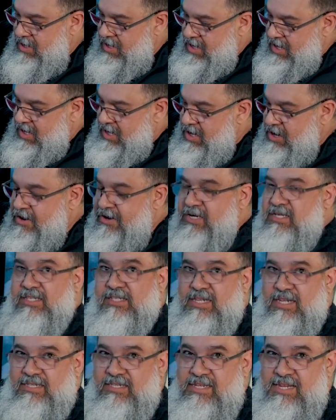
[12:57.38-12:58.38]
is the
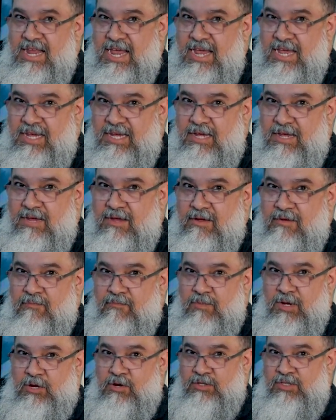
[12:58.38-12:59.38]
snake,
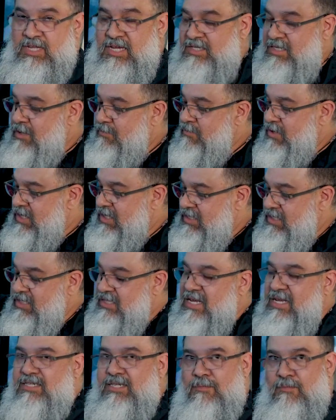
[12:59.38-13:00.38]
because it's the
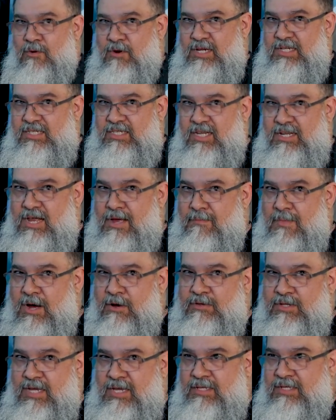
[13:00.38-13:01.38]
symbolism about
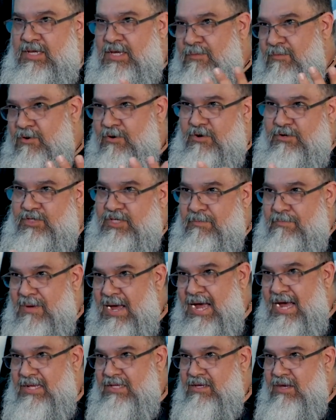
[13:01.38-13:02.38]
the devil or the
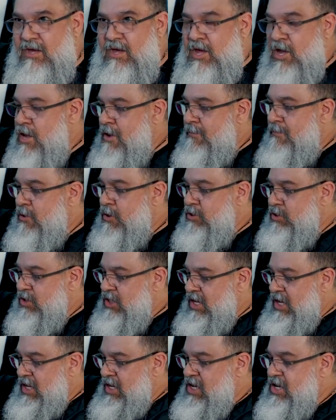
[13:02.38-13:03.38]
bad. But
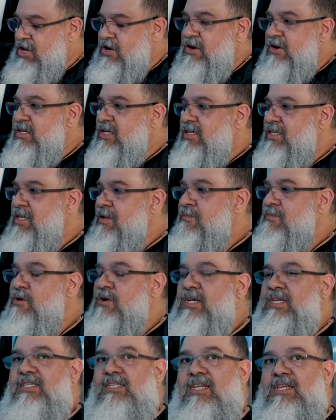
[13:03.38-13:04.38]
here the
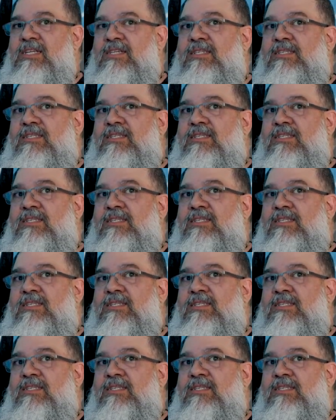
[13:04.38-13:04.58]
symbolism is